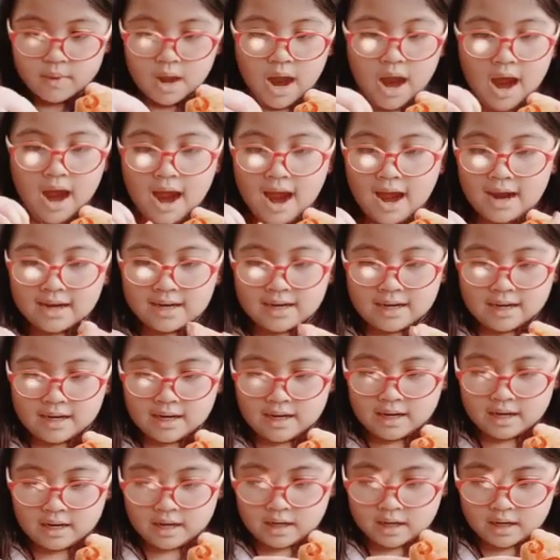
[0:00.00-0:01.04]
I
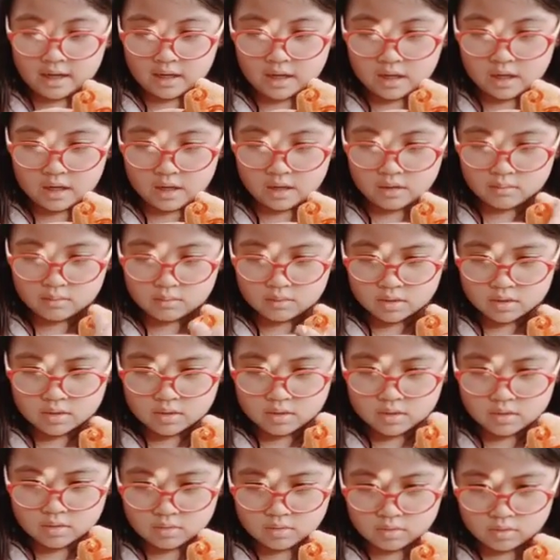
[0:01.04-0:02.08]
get, what
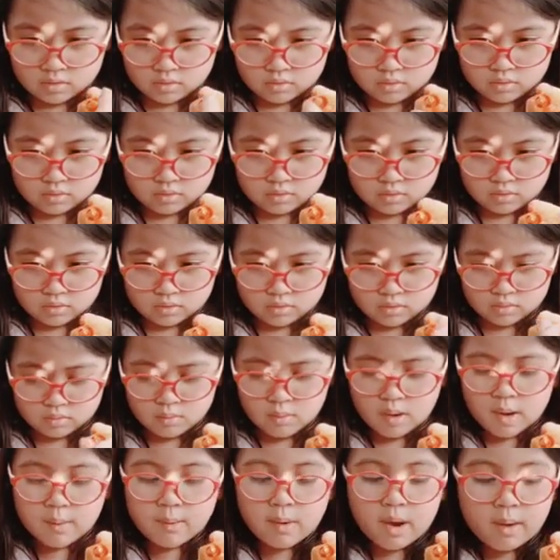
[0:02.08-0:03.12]
is this?
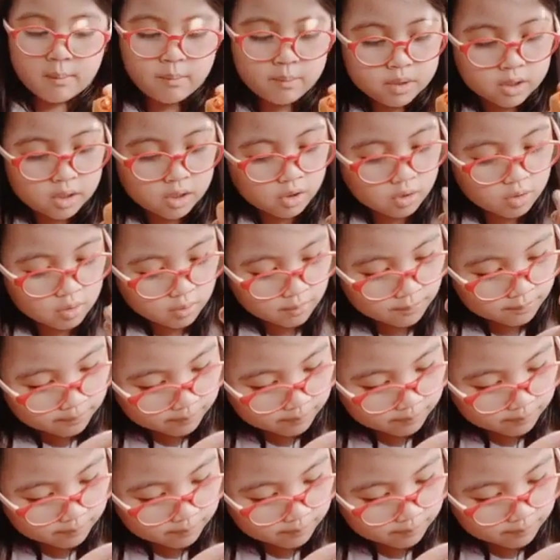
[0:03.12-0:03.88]
Maybe a blue?